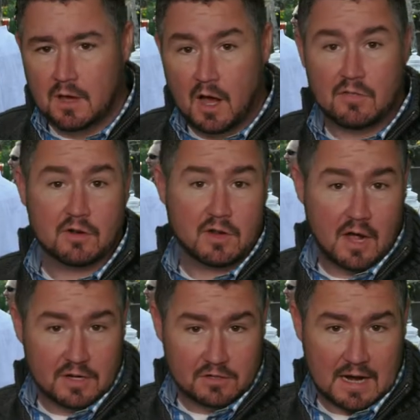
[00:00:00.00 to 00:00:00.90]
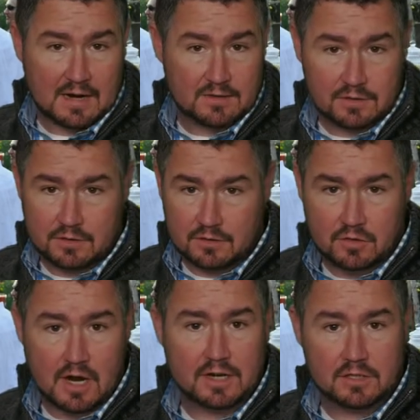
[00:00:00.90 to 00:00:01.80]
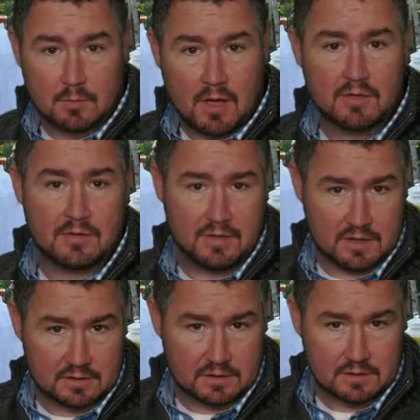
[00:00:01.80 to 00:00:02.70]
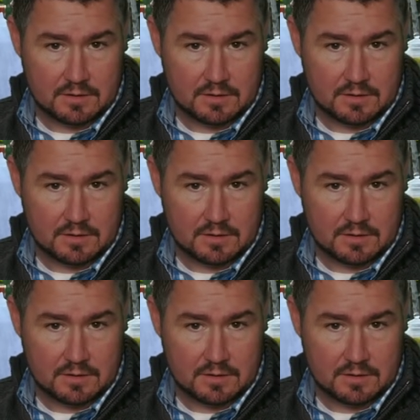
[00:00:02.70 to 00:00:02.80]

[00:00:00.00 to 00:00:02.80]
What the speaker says: other contractors are trying some other things.